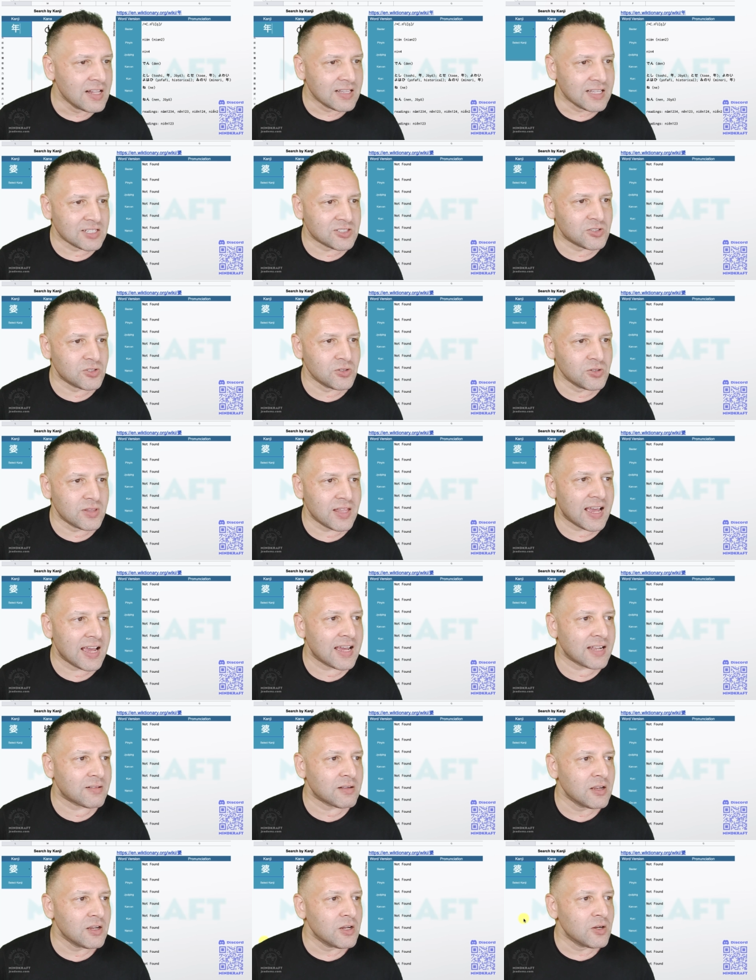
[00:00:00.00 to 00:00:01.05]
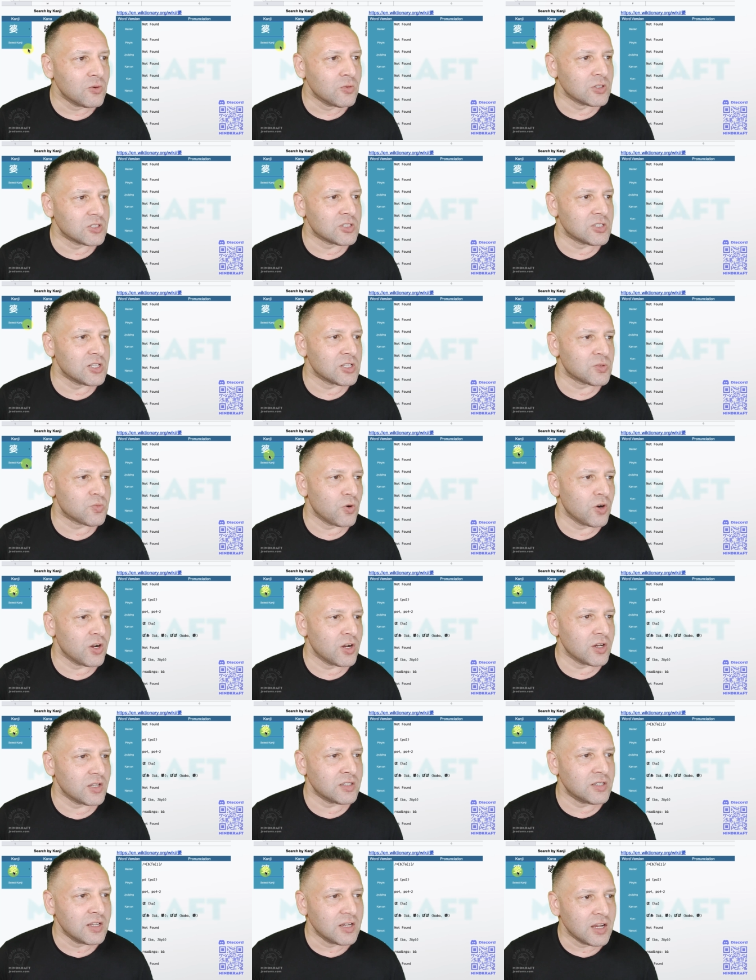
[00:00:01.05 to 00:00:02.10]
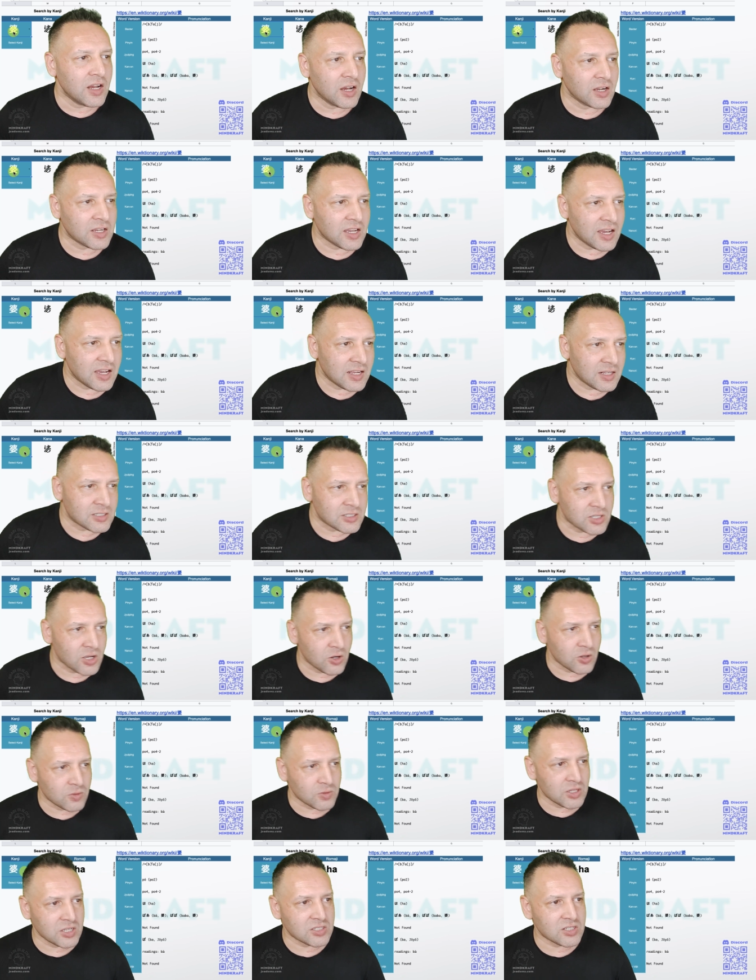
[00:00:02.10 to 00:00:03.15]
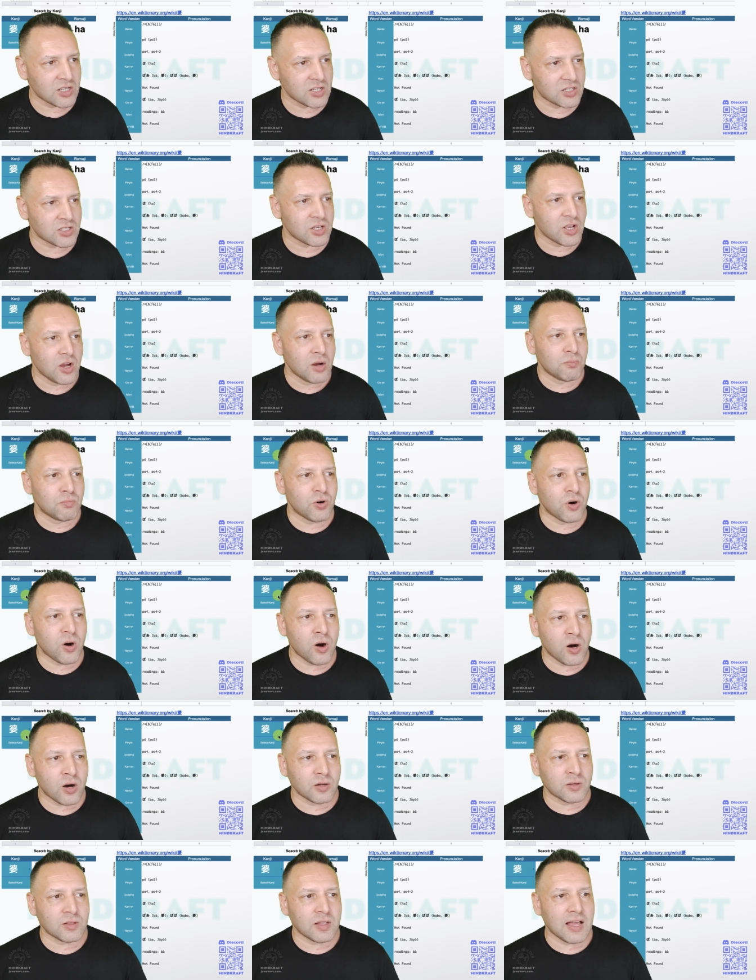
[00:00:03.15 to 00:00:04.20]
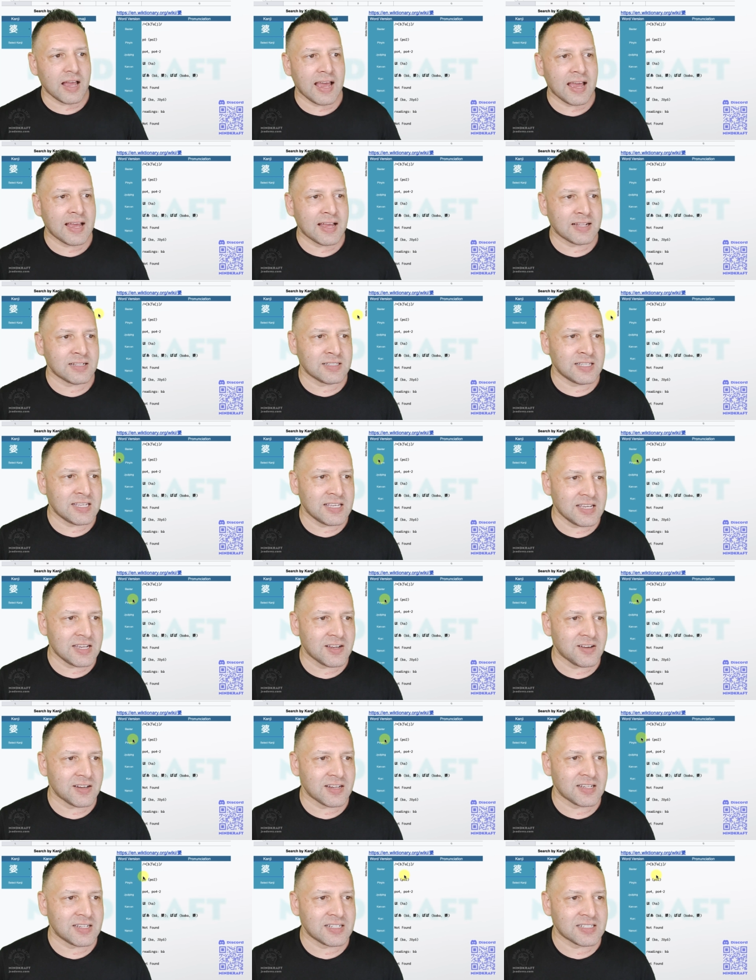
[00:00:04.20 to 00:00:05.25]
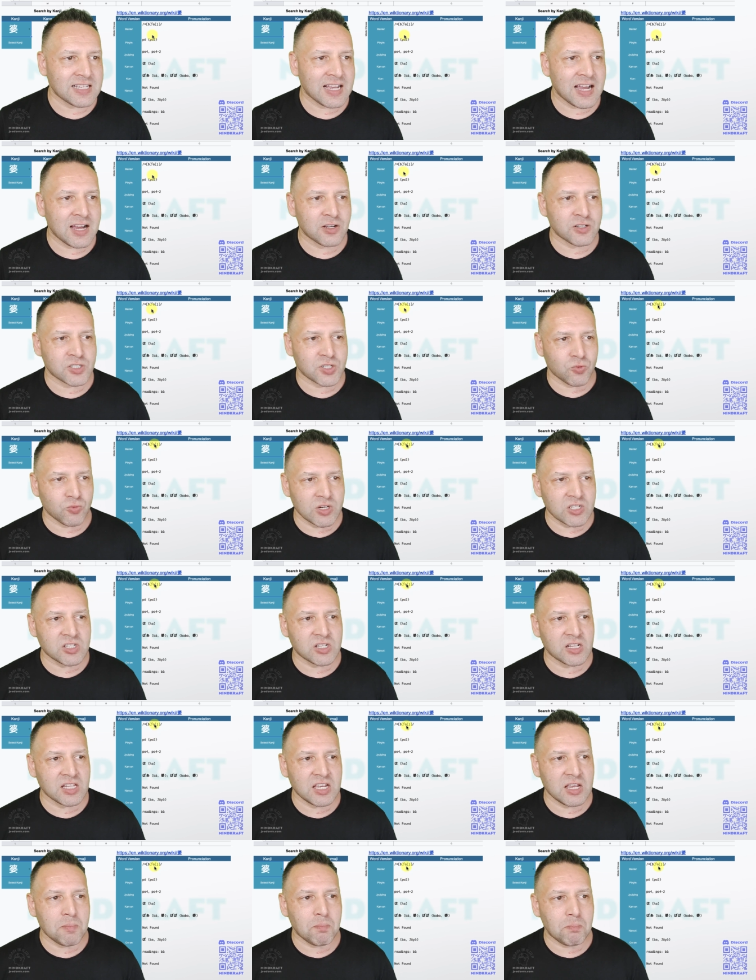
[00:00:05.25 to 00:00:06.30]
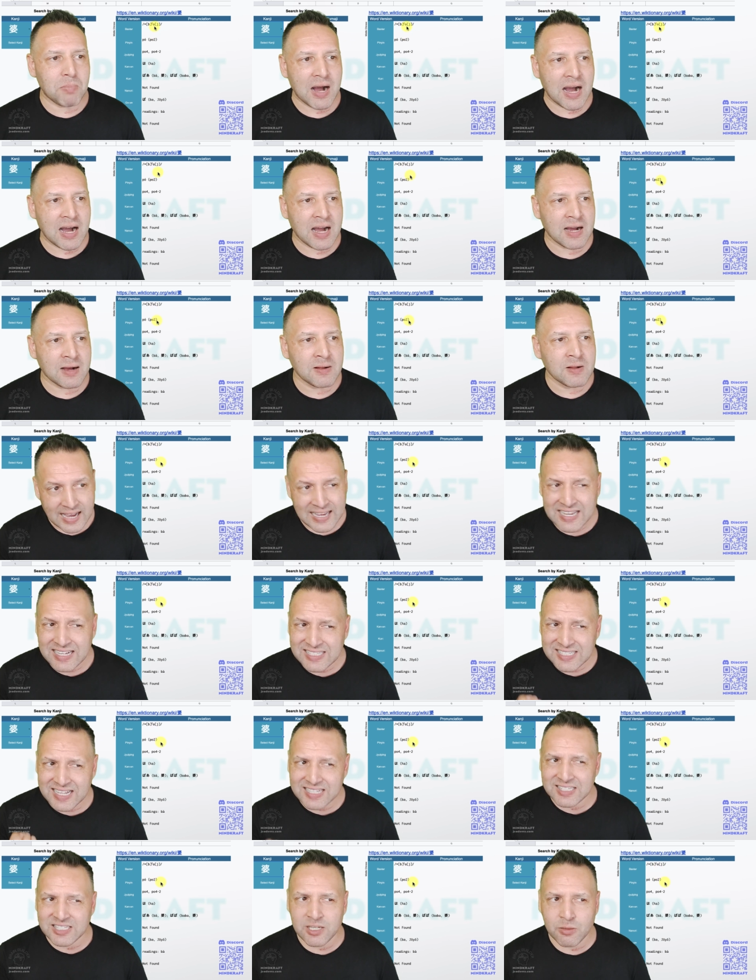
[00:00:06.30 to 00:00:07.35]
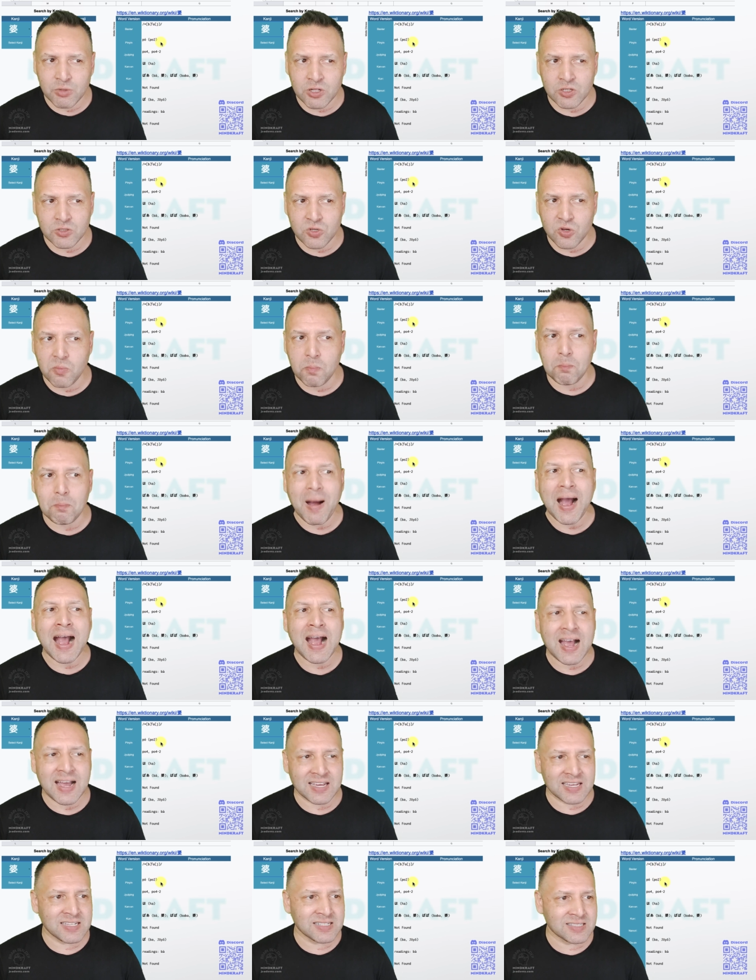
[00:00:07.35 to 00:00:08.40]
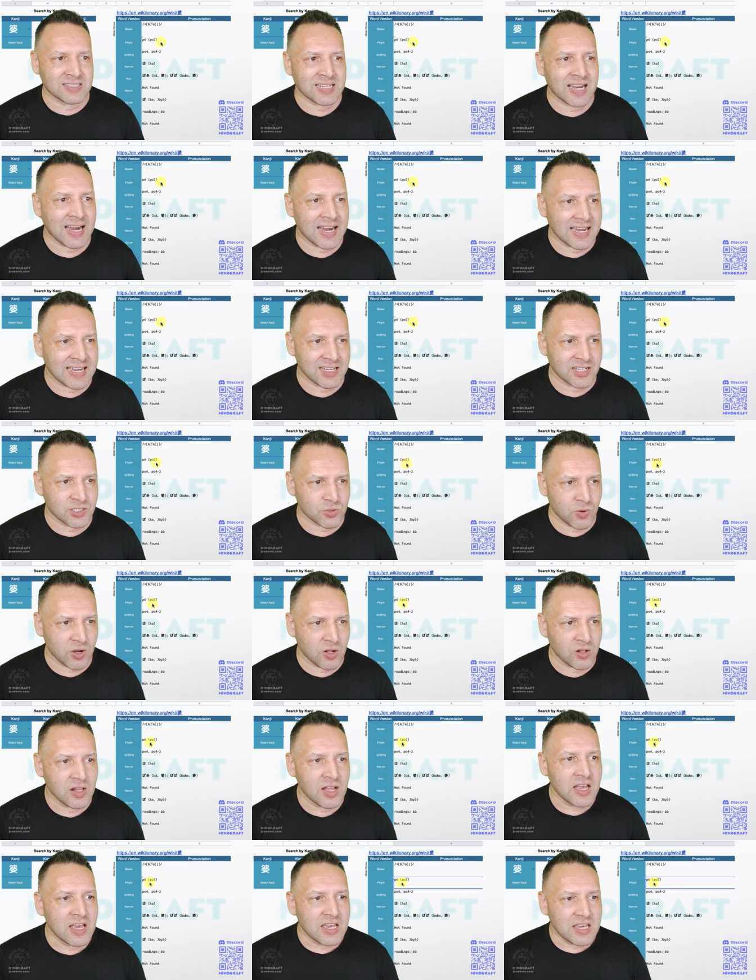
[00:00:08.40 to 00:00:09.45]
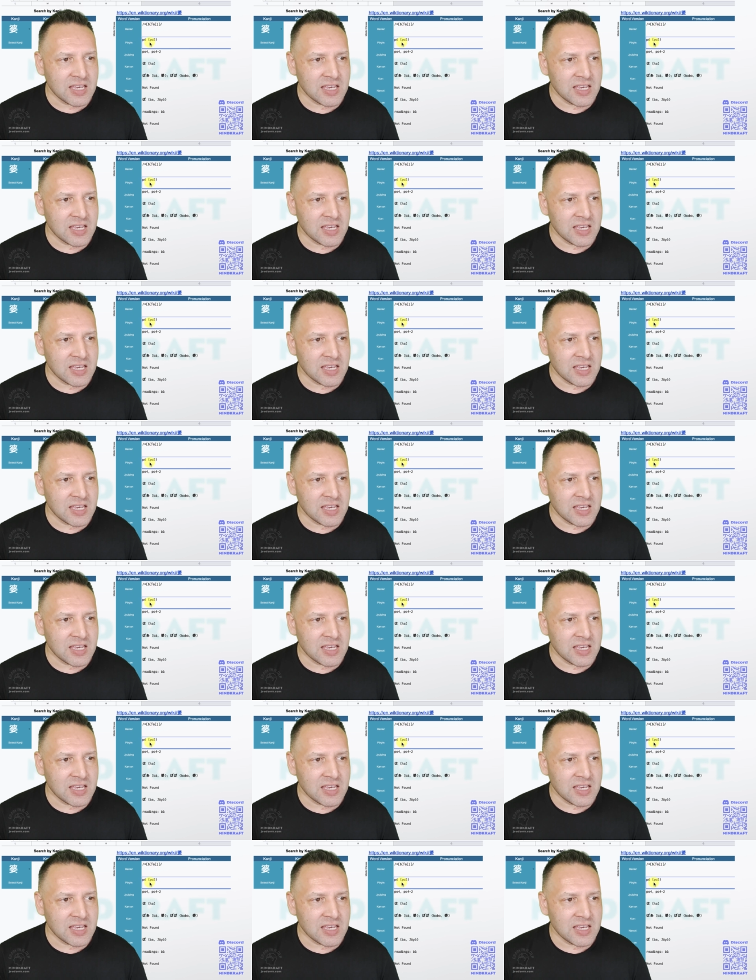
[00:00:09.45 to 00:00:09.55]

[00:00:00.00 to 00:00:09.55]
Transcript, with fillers: Let's do that. What's this word? Okay, so this is po, and here it is how it was originally ba. I guess that's similar to ba in Thai as well.